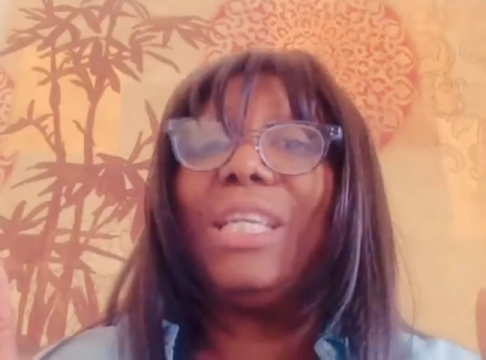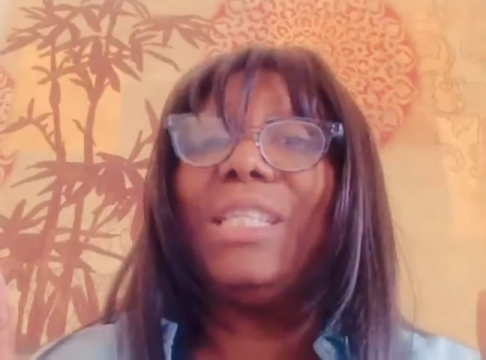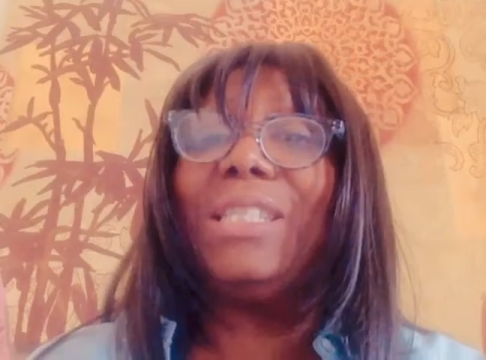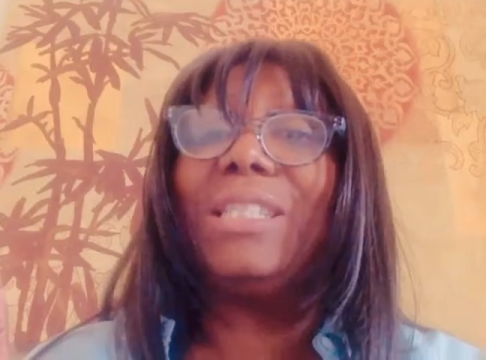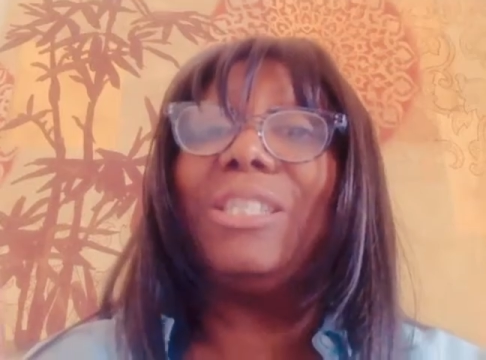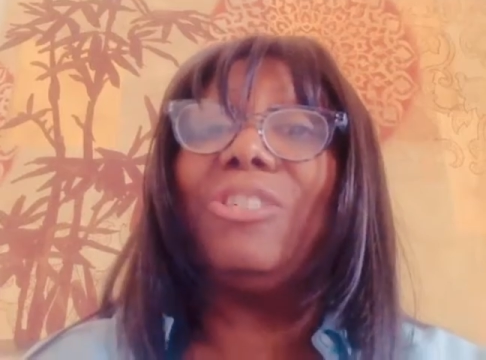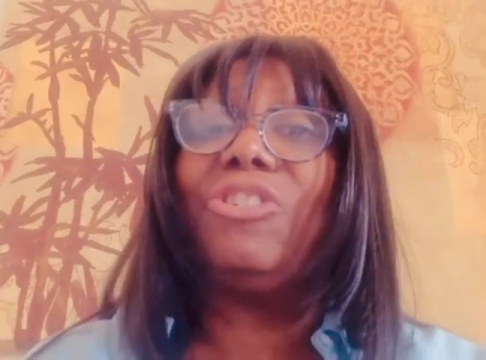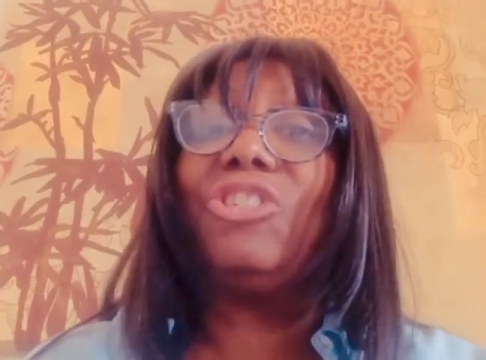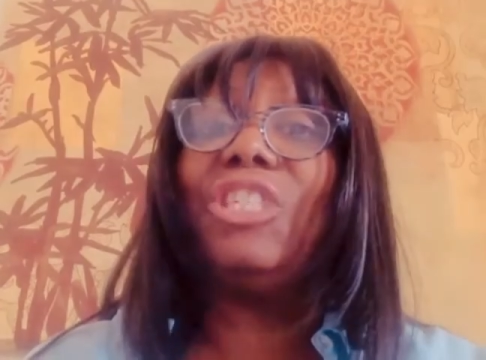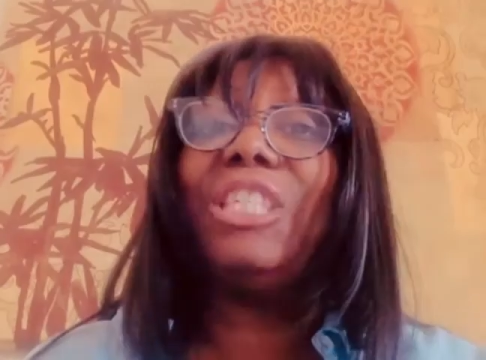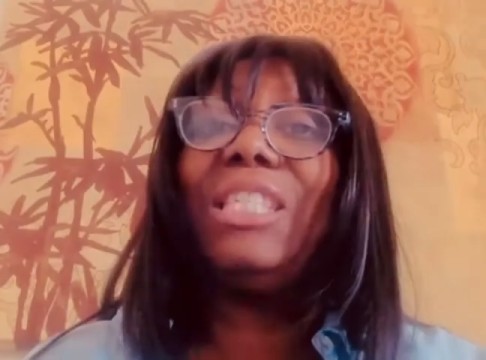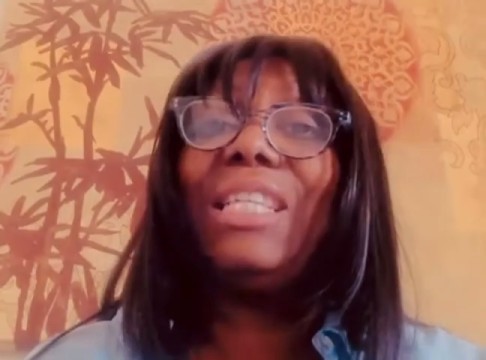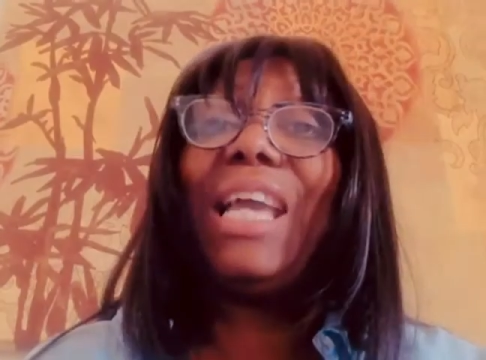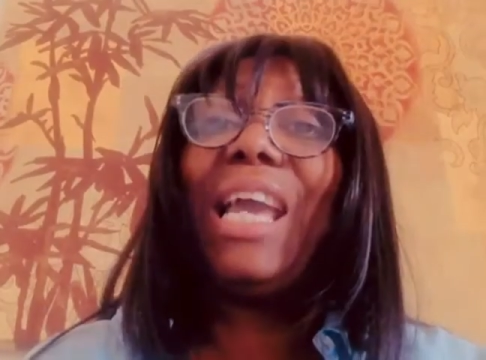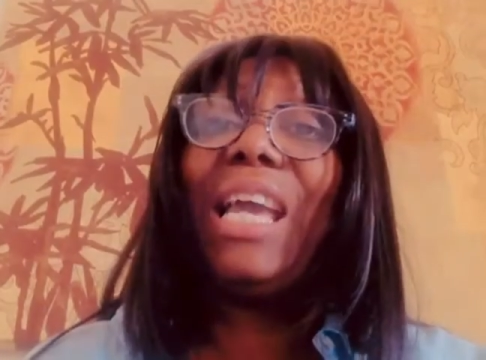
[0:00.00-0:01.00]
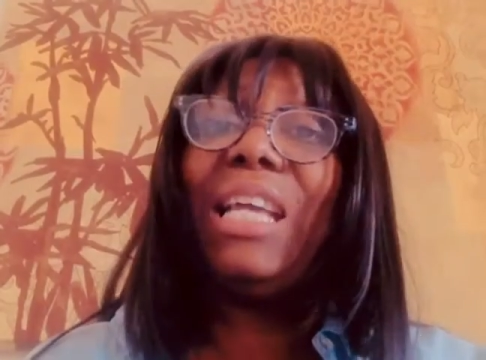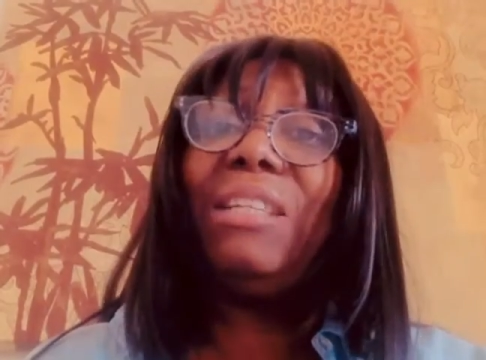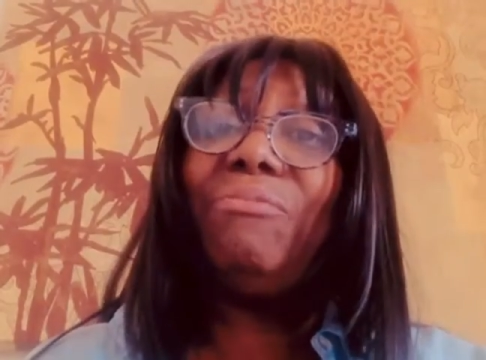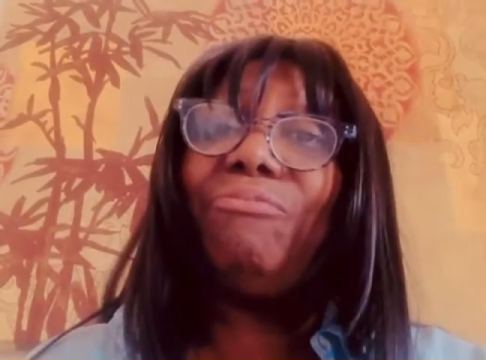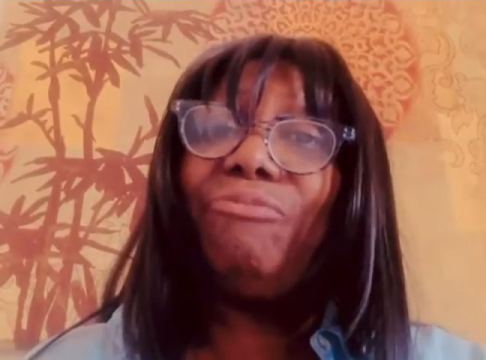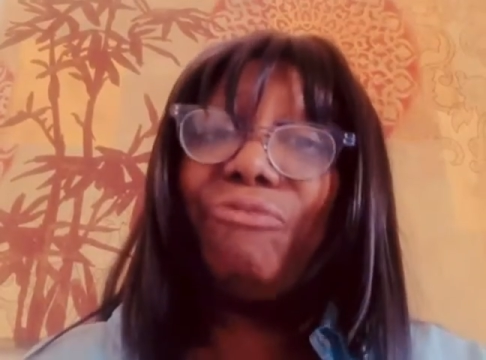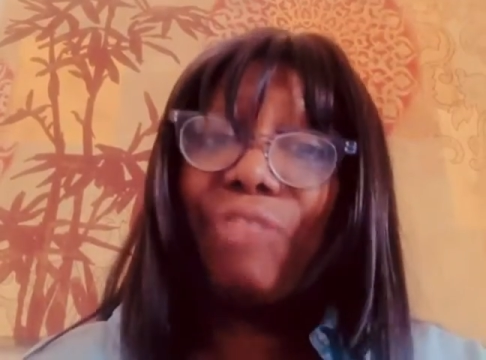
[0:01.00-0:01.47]
is good
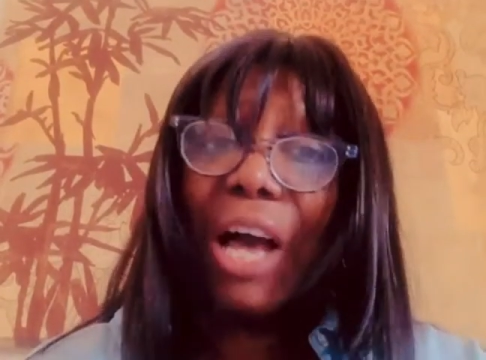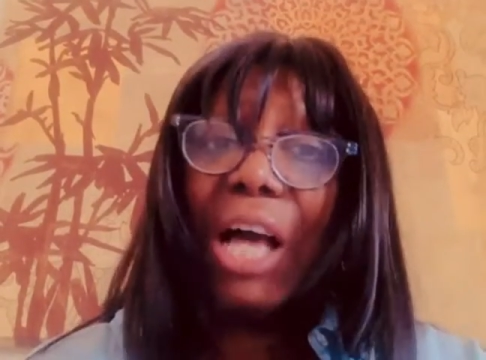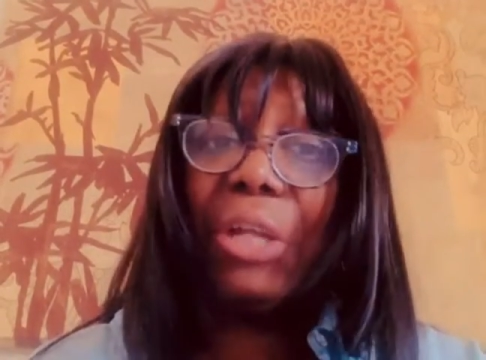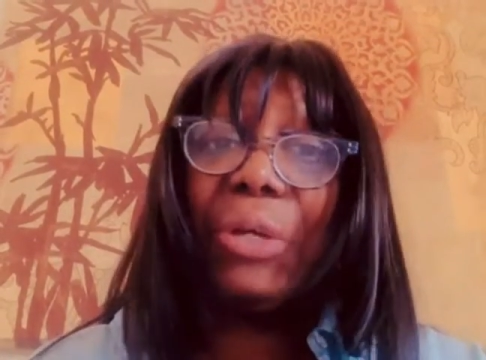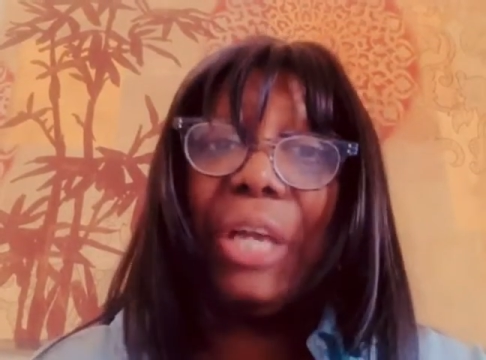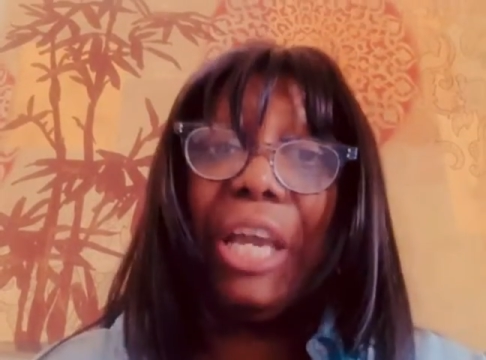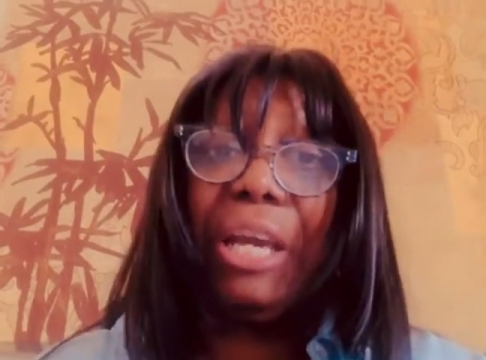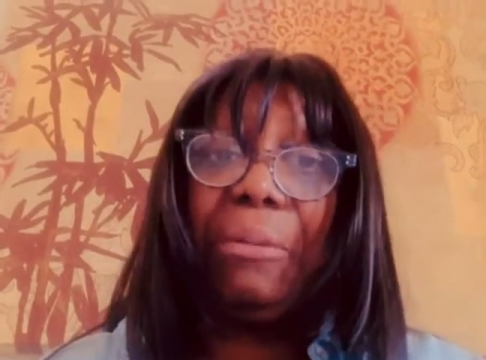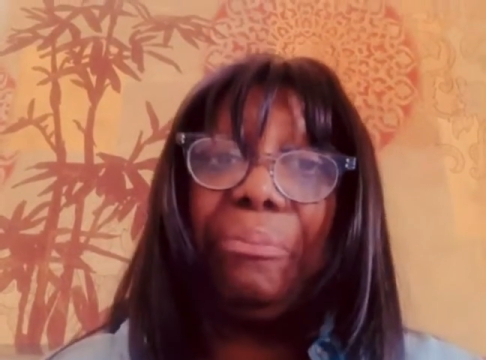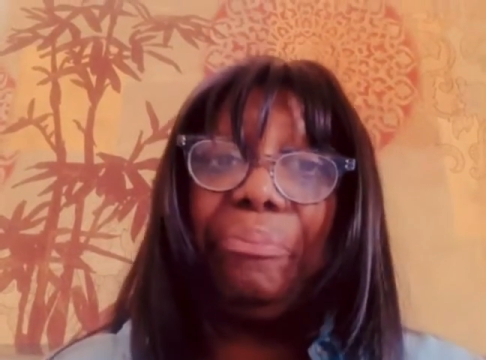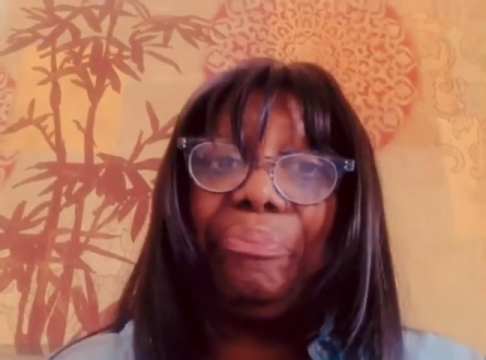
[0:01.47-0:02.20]
and follow Him.